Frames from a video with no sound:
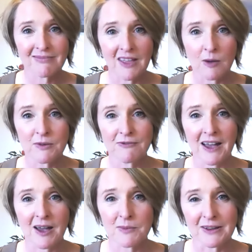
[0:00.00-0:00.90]
That would be
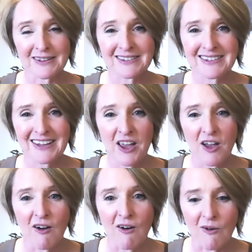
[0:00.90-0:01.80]
fabulous.
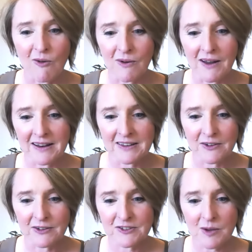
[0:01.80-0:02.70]
All right,
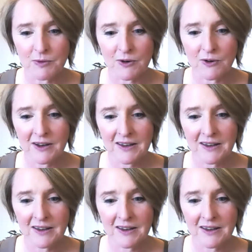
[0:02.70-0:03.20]
so stop recording.